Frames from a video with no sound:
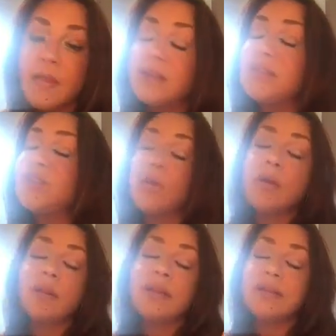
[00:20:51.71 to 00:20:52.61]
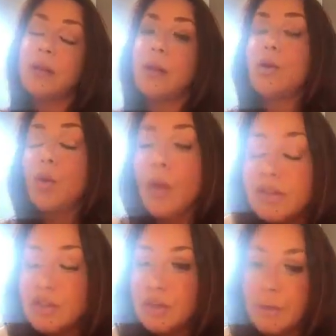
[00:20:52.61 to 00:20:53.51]
and they certainly didn't
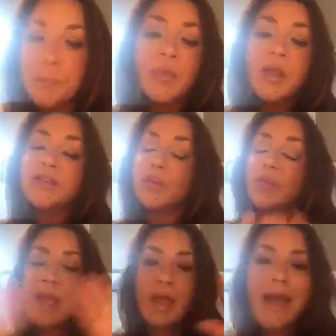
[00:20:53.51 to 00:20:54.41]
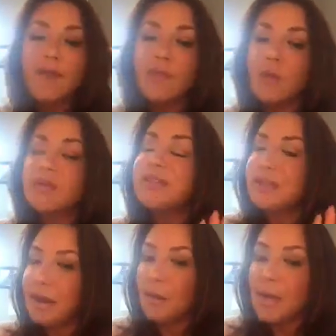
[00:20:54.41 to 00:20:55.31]
anoint you, so they have no
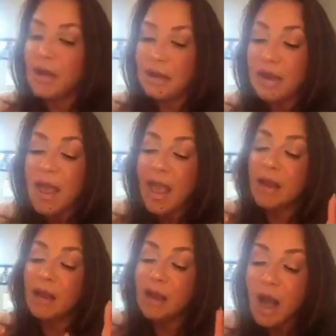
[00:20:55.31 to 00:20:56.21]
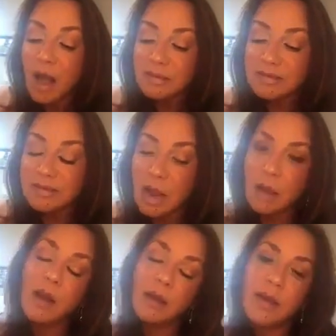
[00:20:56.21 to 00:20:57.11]
say about it. And God does
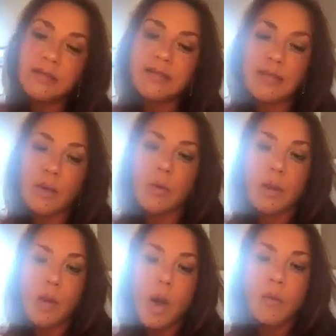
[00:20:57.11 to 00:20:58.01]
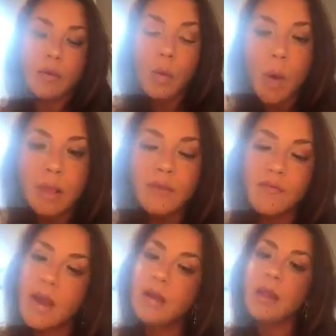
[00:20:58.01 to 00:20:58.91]
not necessarily call the
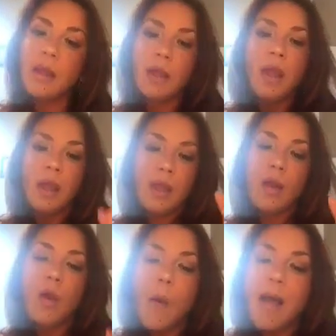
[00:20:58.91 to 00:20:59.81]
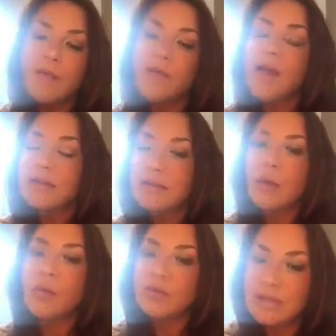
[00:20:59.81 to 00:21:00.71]
qualified. He qualifies
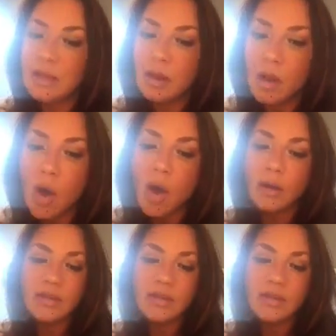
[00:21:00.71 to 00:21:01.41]
those he called.